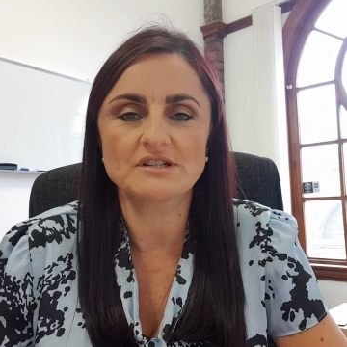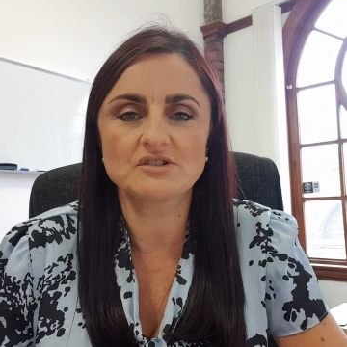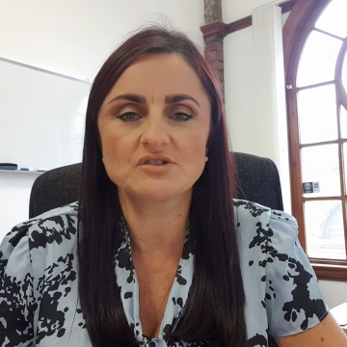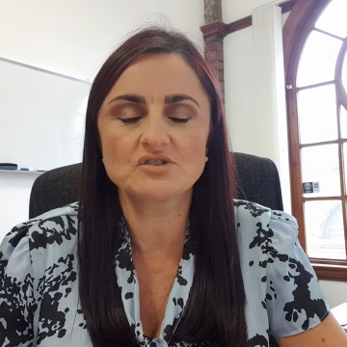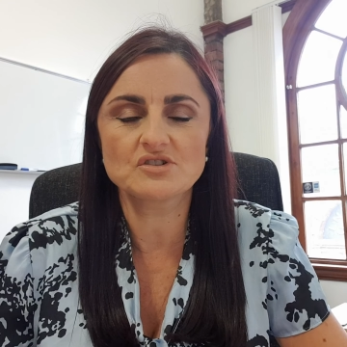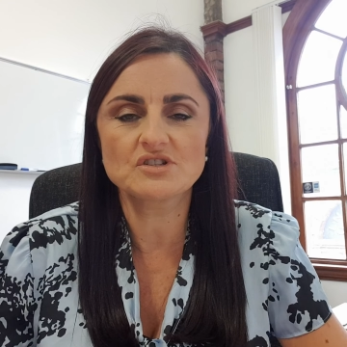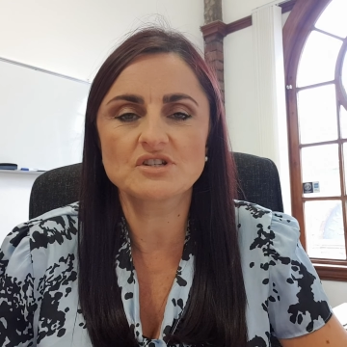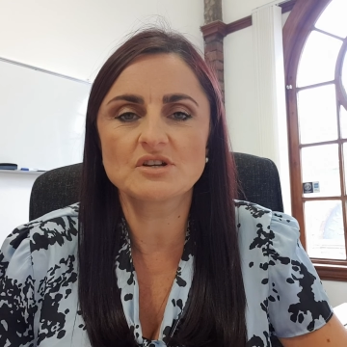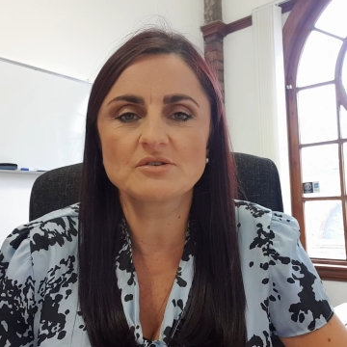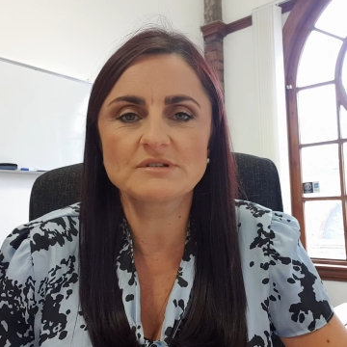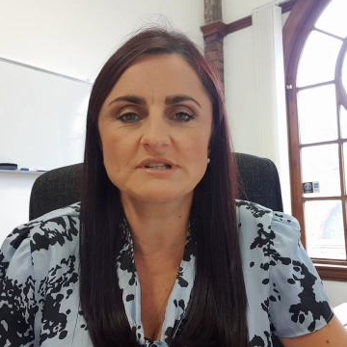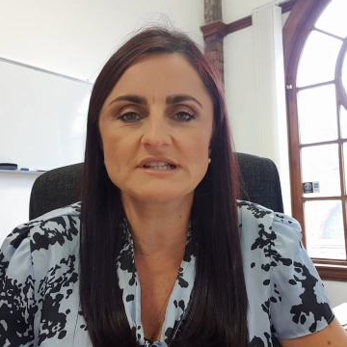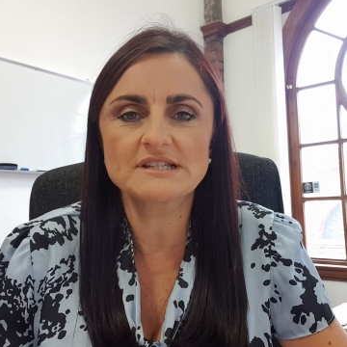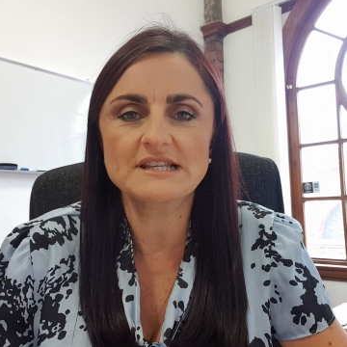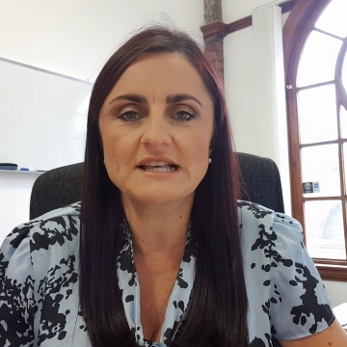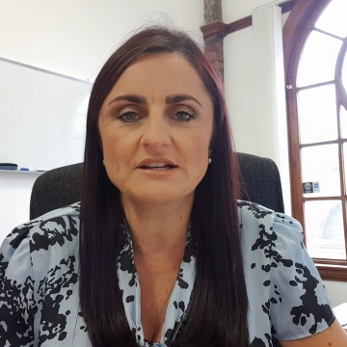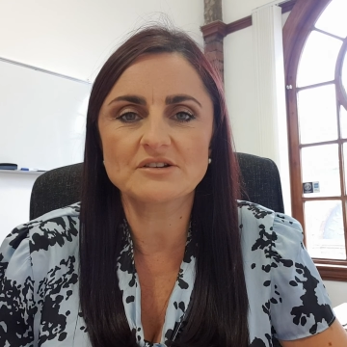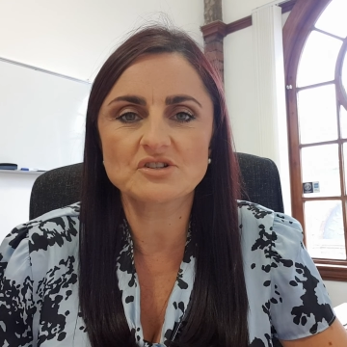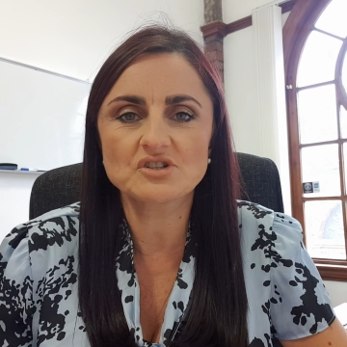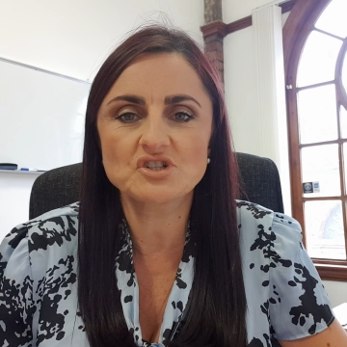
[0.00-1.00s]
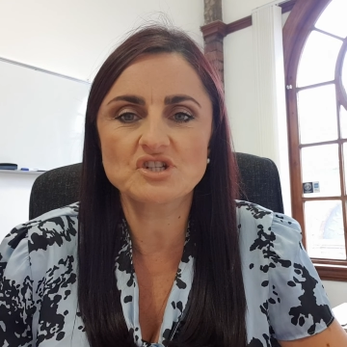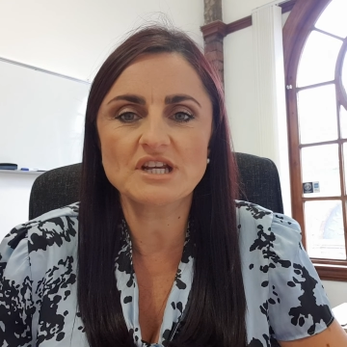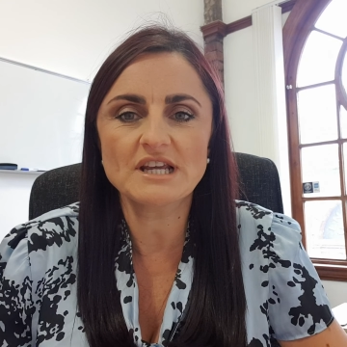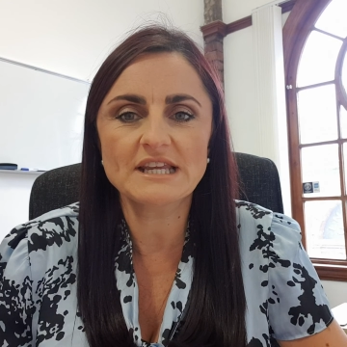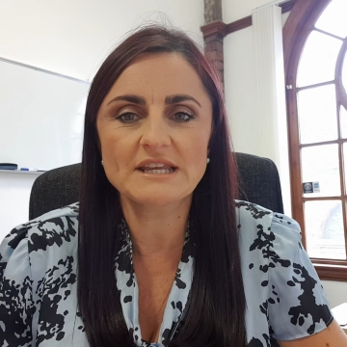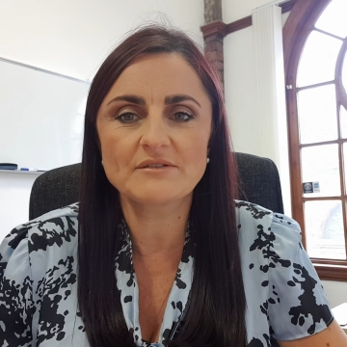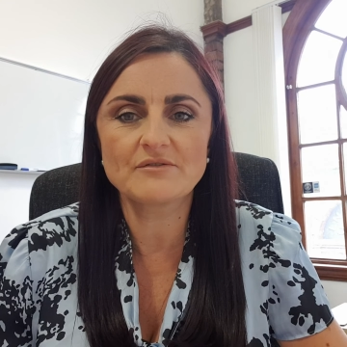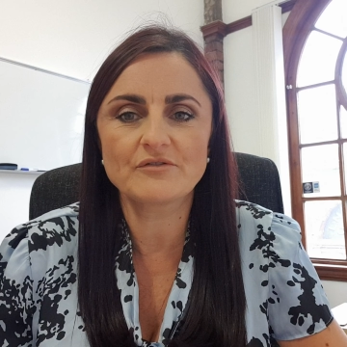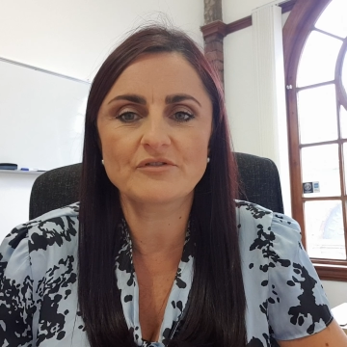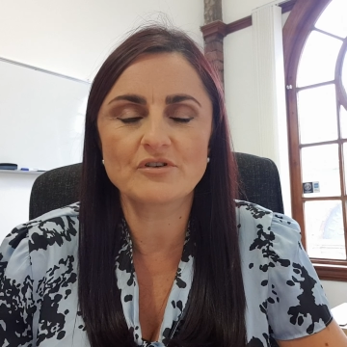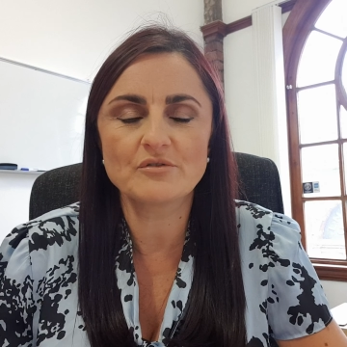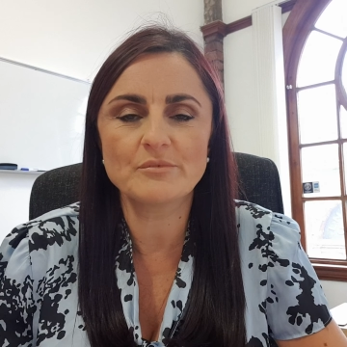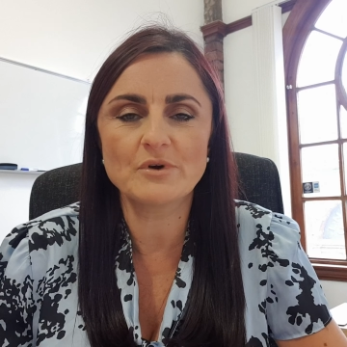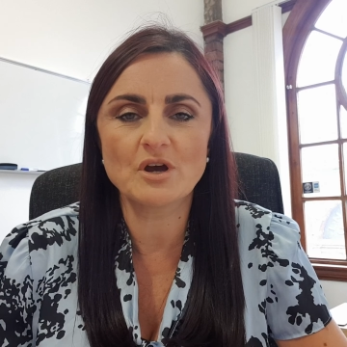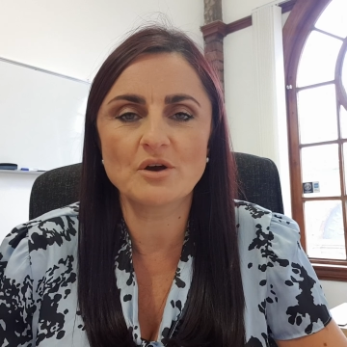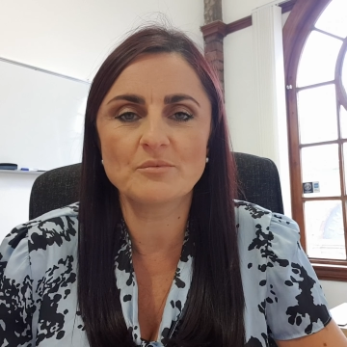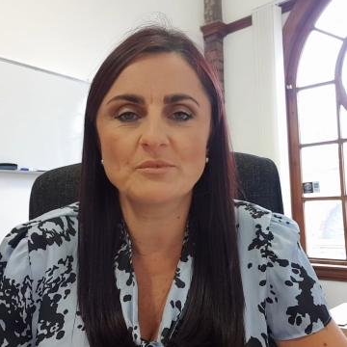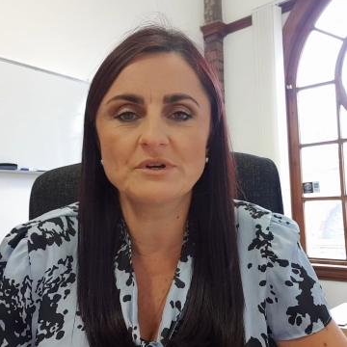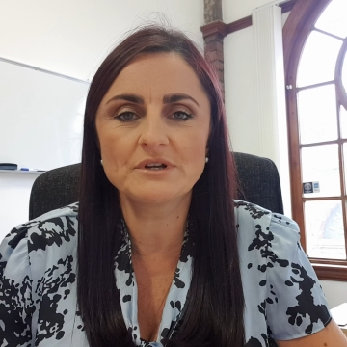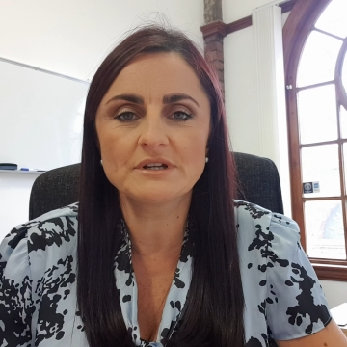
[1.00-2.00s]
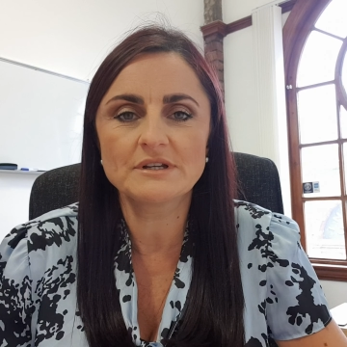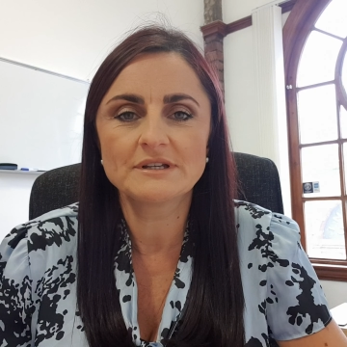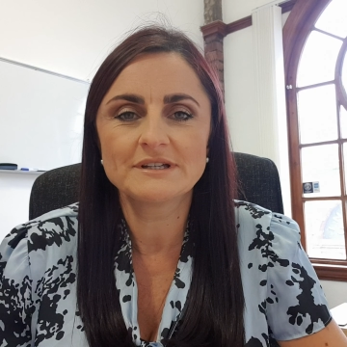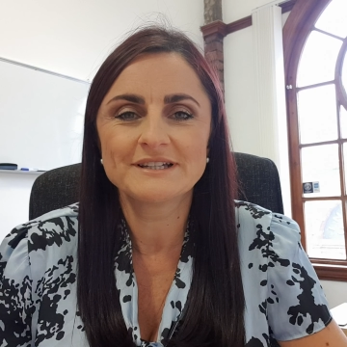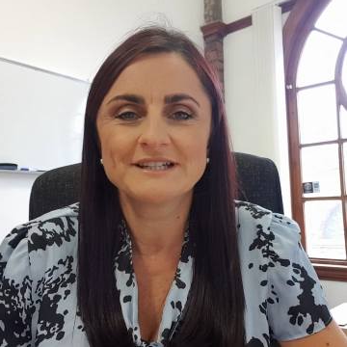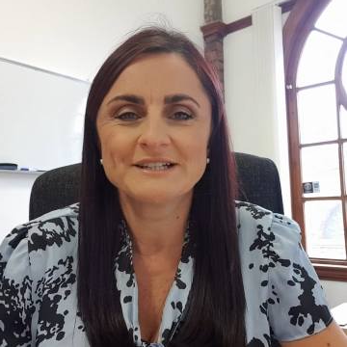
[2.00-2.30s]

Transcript: So just notice that, just check in for a moment.